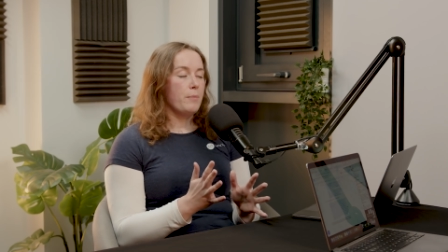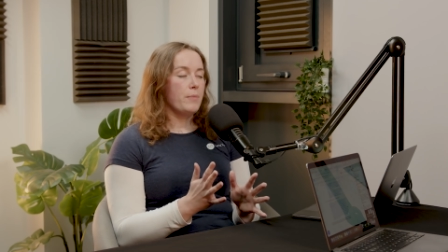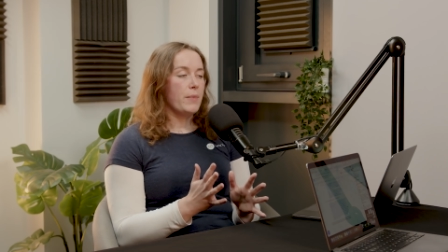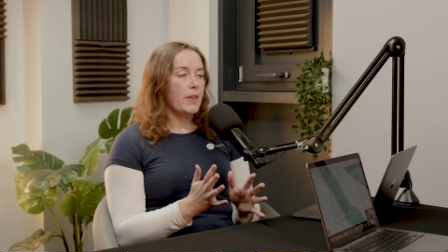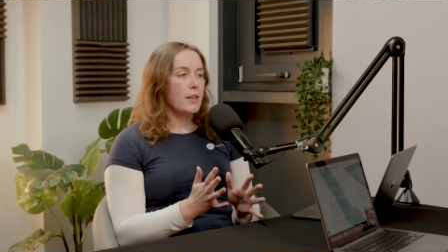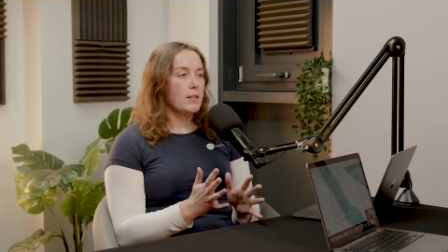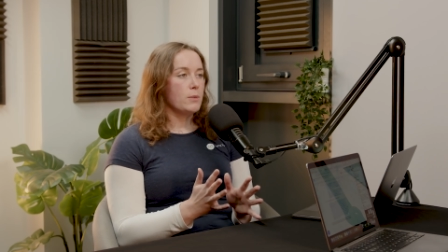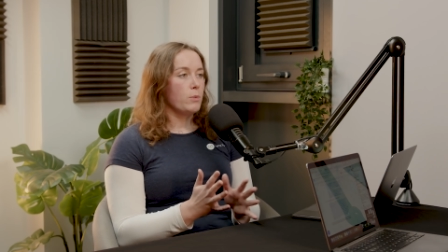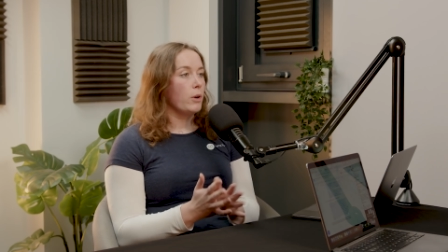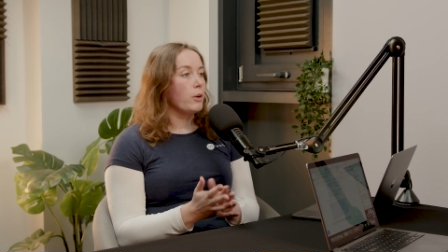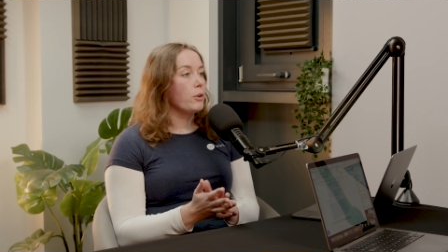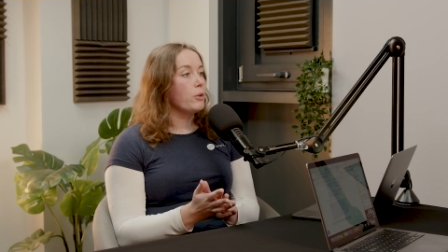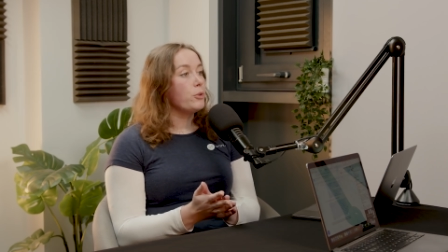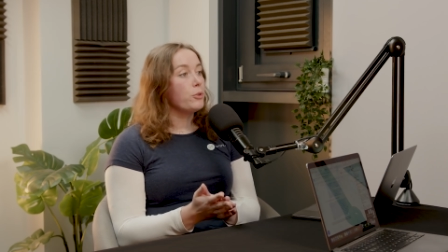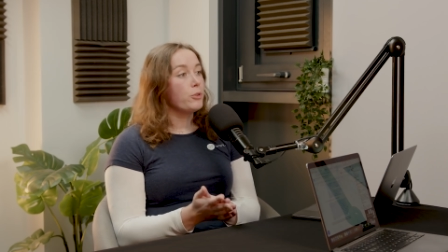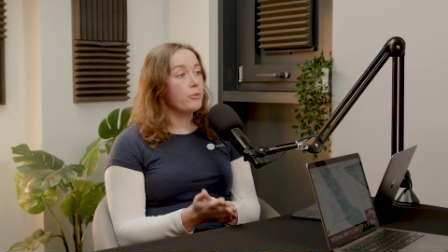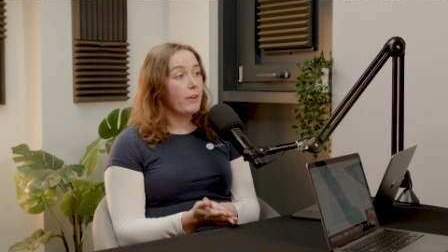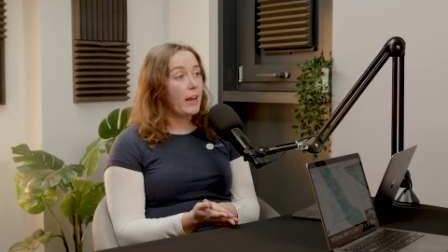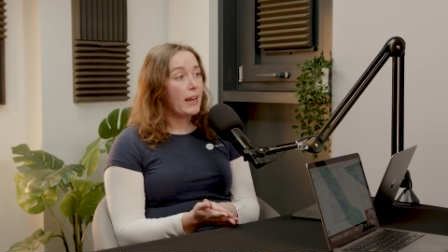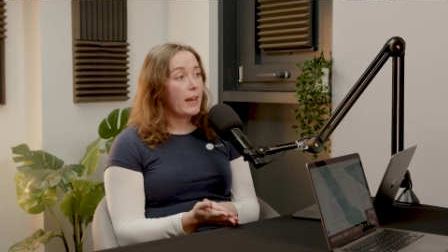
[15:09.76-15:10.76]
is one
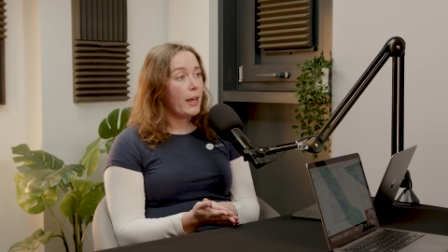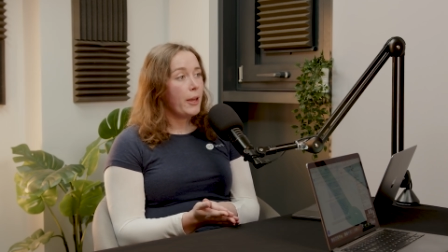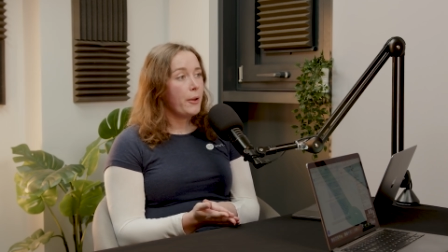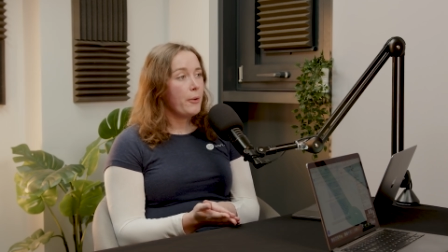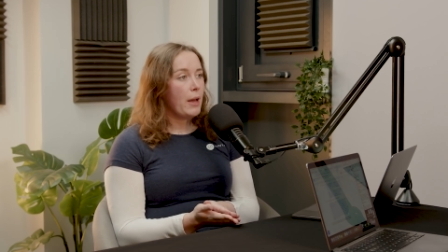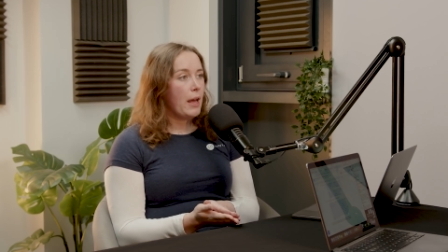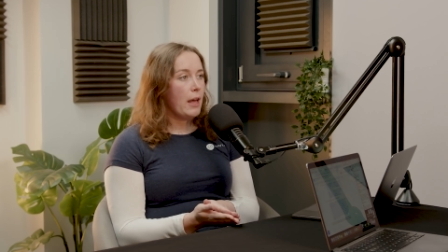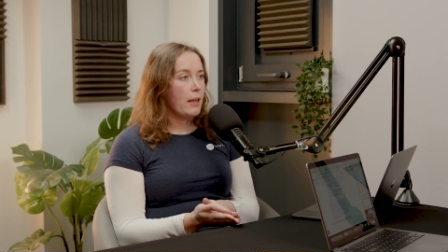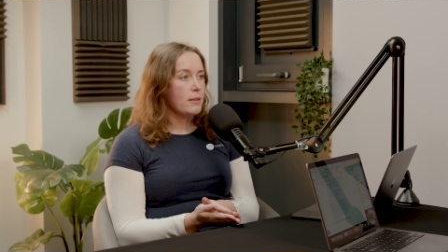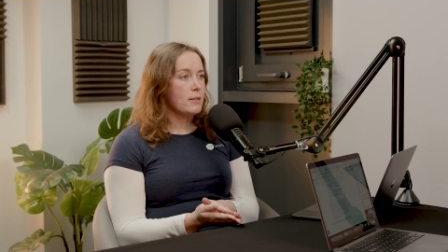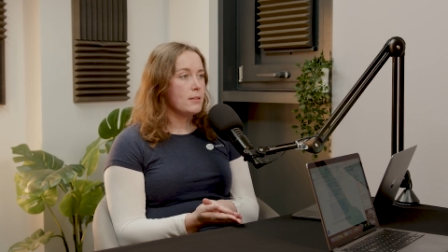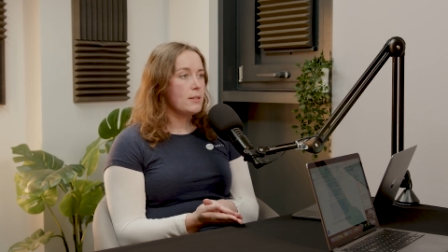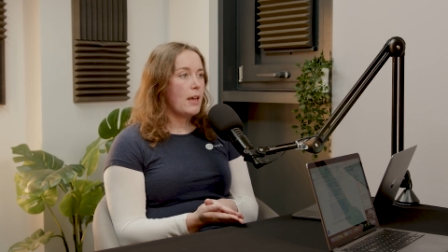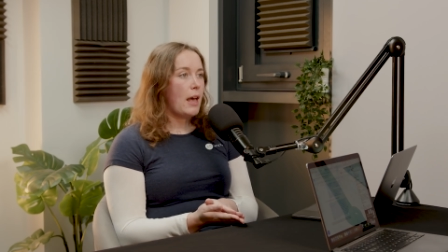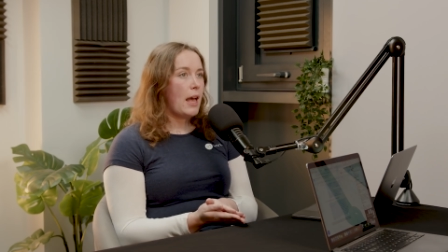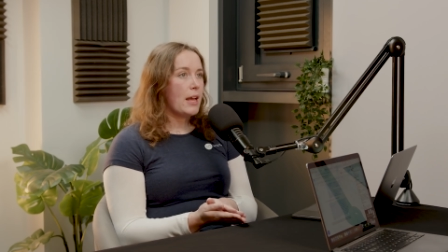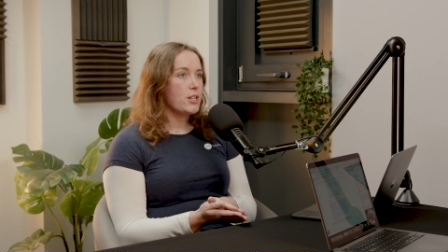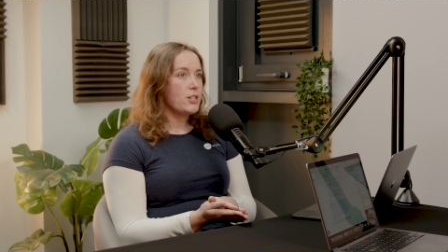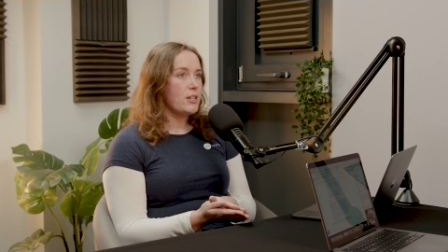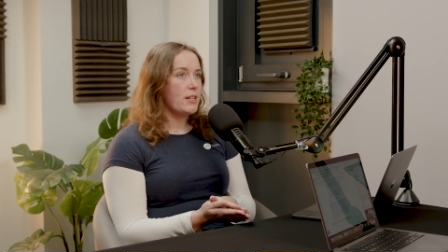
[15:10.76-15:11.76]
called Relo, and
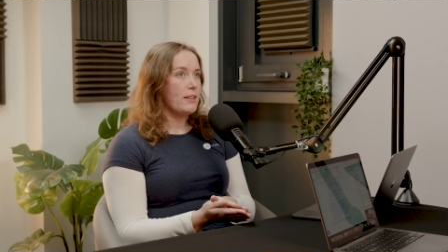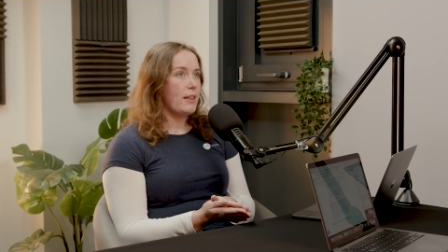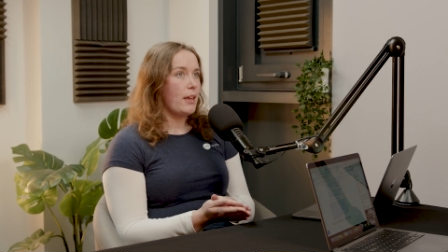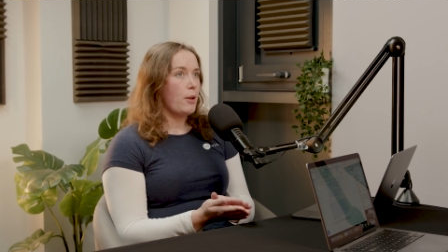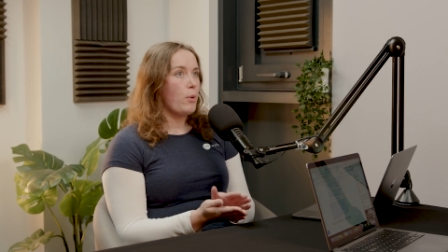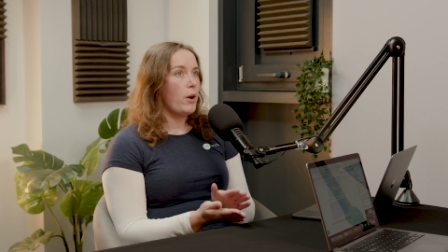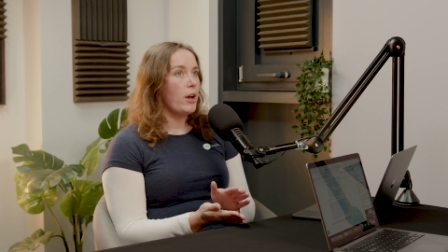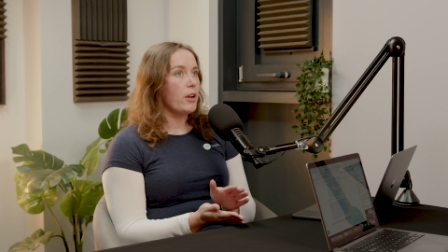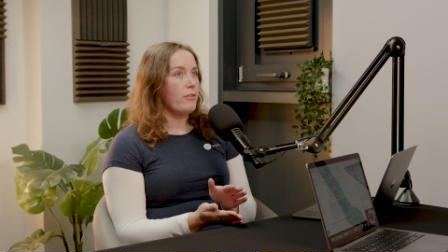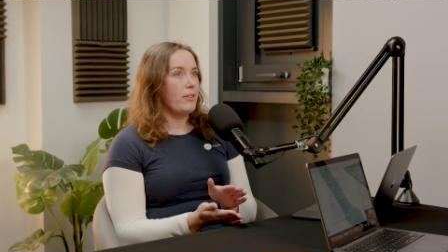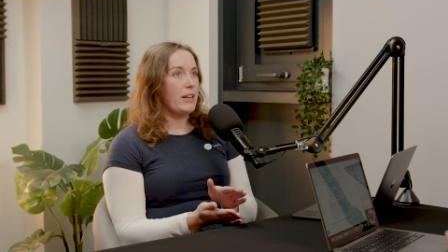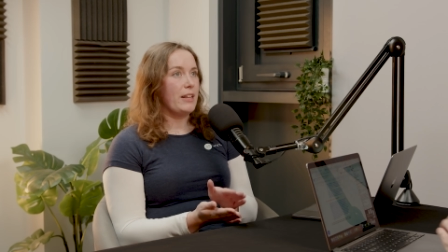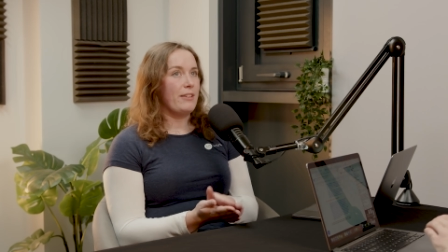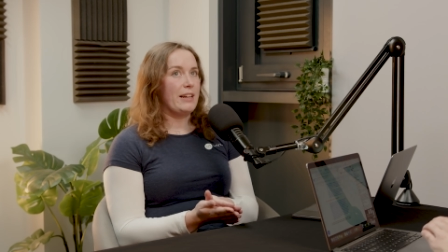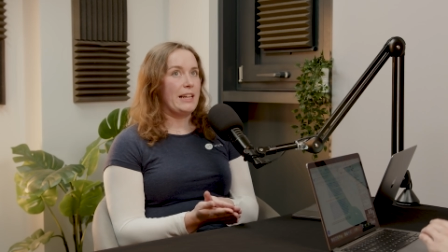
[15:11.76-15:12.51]
actually they work really,